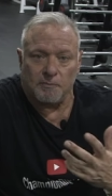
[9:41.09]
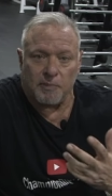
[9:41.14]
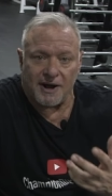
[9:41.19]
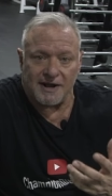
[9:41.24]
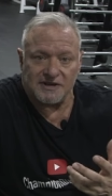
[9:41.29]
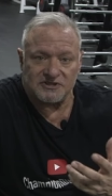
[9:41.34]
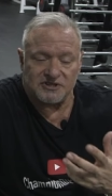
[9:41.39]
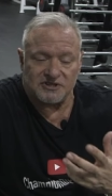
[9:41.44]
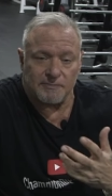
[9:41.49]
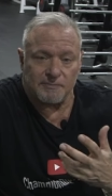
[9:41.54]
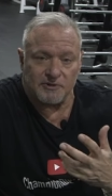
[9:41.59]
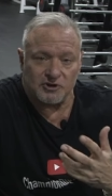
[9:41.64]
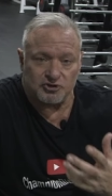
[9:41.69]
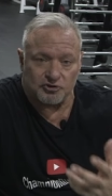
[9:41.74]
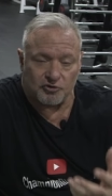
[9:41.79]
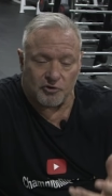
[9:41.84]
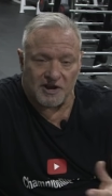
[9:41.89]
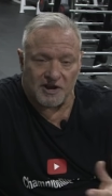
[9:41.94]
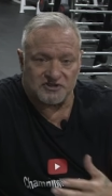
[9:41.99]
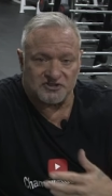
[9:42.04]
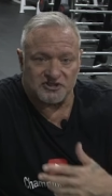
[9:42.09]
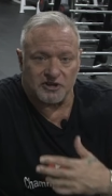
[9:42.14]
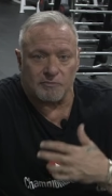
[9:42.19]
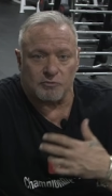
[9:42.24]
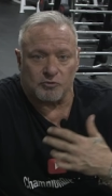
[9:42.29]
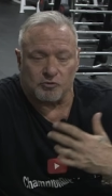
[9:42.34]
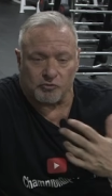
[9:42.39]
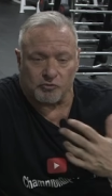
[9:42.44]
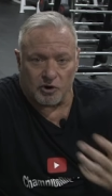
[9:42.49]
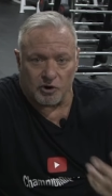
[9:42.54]
bicep and tricep
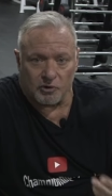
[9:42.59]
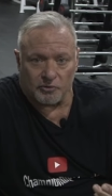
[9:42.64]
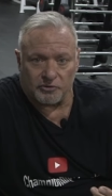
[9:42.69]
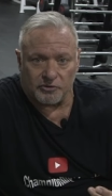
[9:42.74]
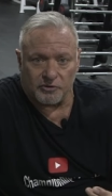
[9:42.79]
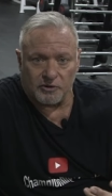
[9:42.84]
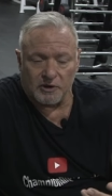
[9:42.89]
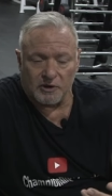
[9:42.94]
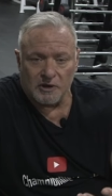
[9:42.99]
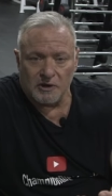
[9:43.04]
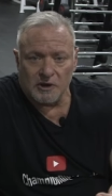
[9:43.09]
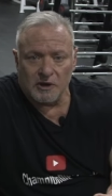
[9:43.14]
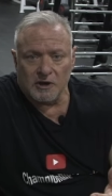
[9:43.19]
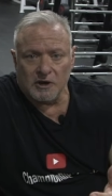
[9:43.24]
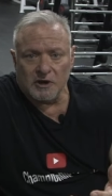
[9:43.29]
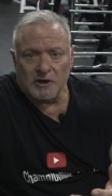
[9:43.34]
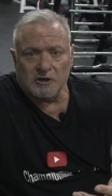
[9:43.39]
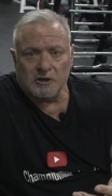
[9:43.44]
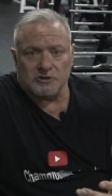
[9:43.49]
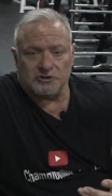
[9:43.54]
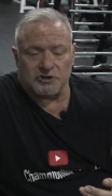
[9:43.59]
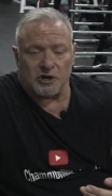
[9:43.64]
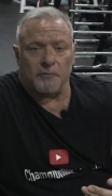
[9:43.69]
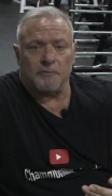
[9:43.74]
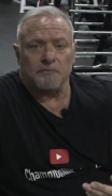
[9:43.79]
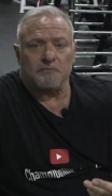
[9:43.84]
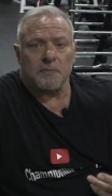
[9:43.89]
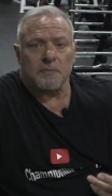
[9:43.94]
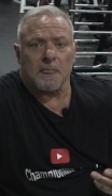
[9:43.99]
growth. So, if